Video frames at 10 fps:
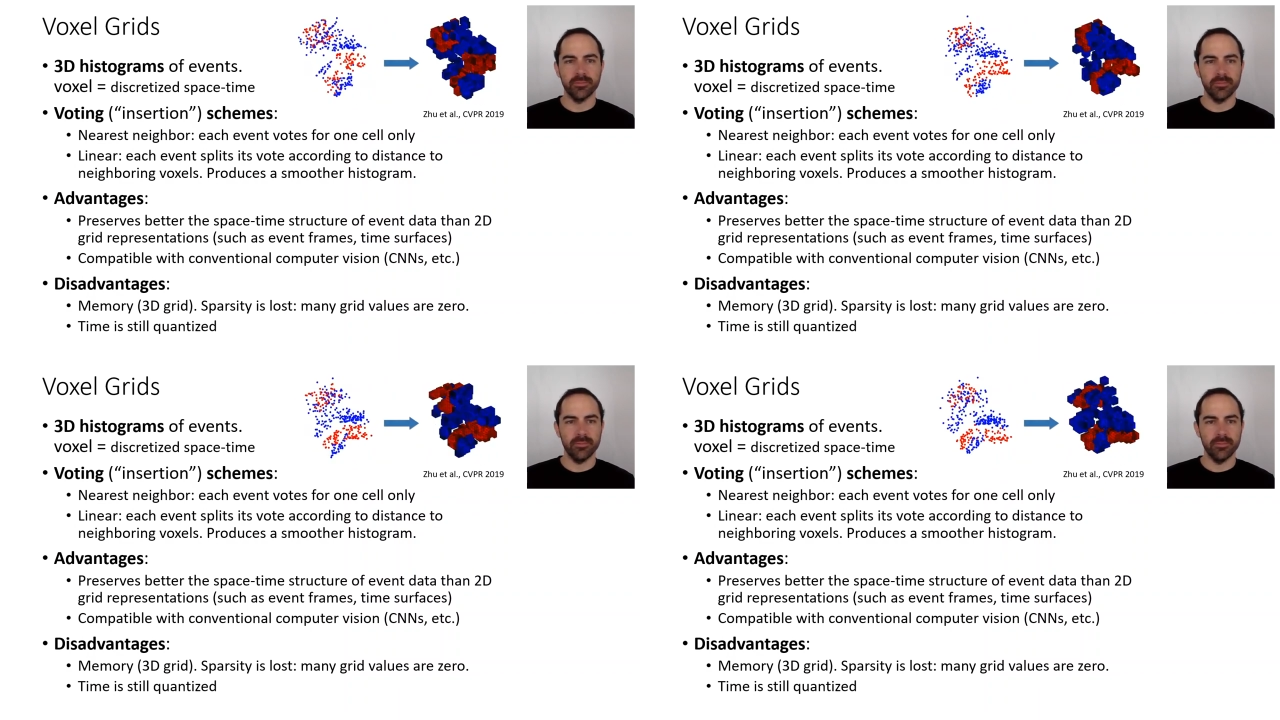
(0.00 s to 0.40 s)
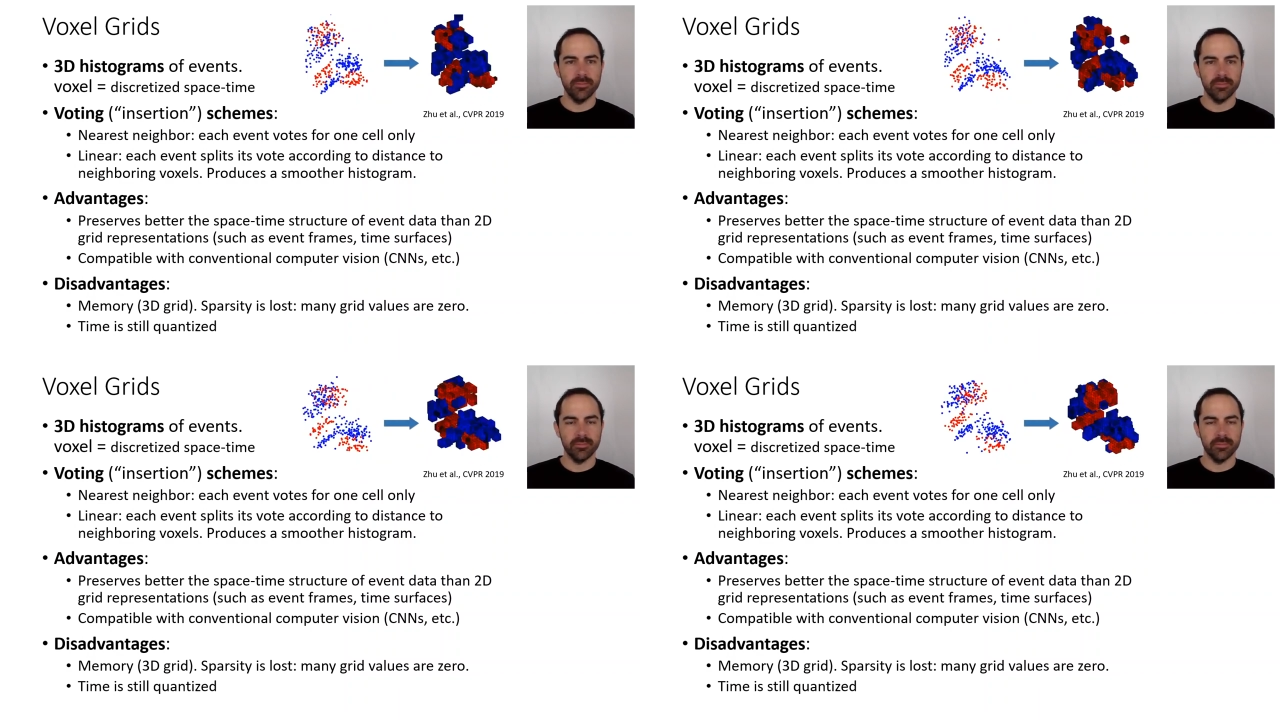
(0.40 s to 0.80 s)

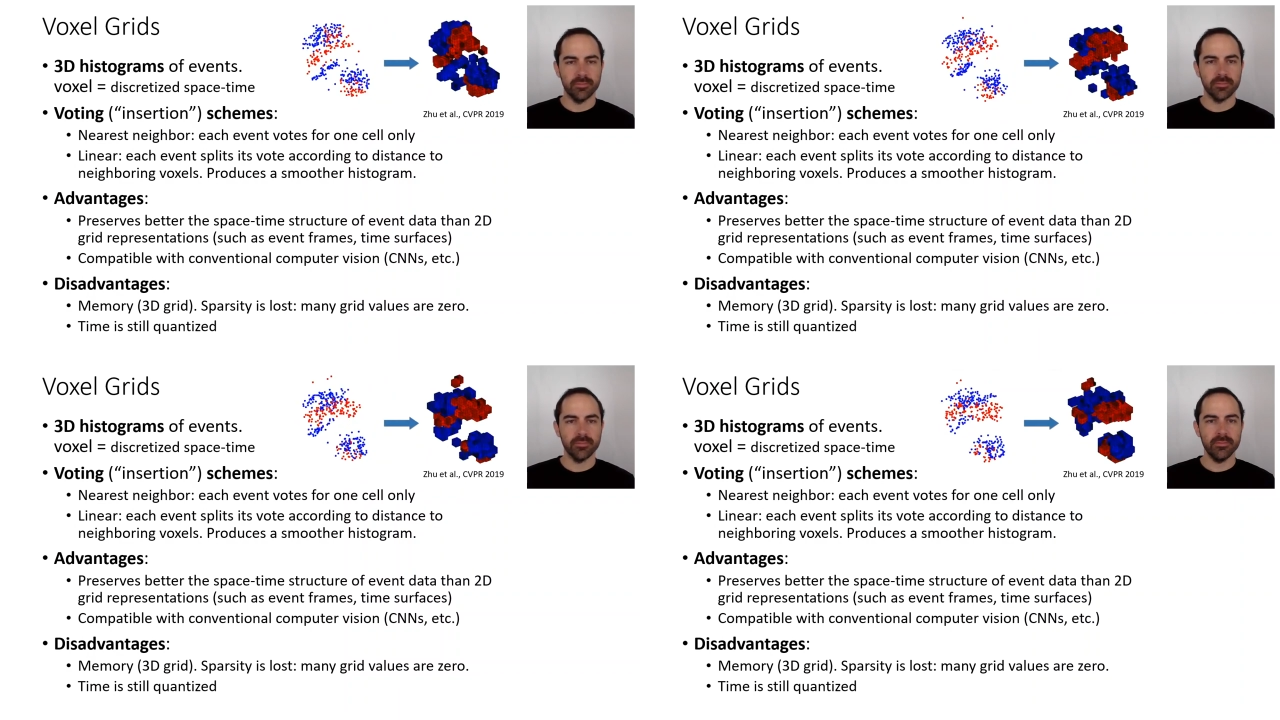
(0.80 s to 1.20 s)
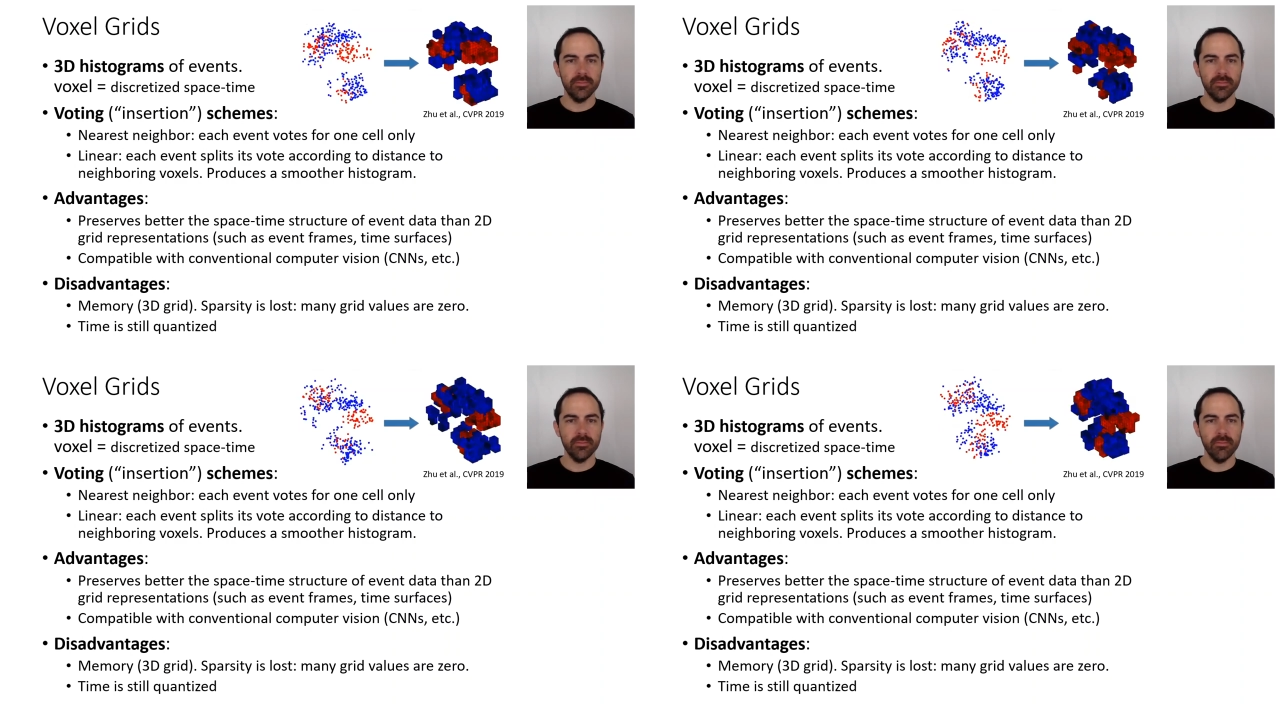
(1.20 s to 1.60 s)

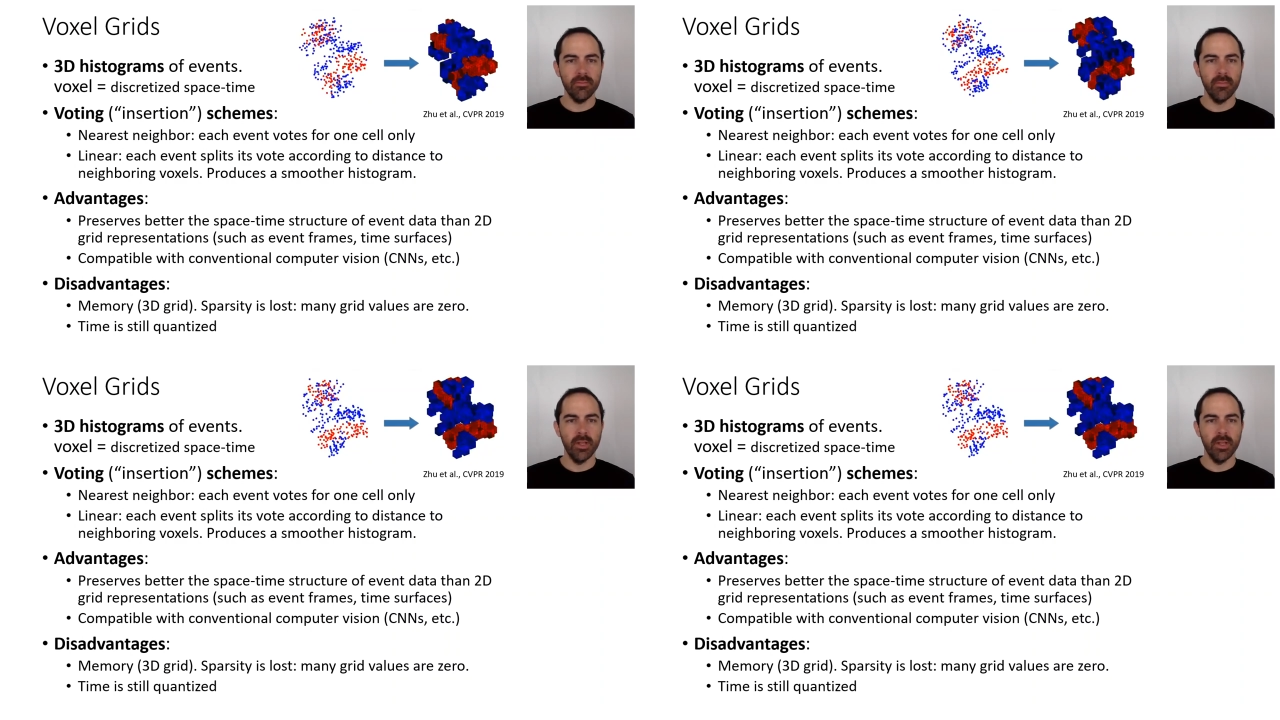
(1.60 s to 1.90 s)
Nothing is said.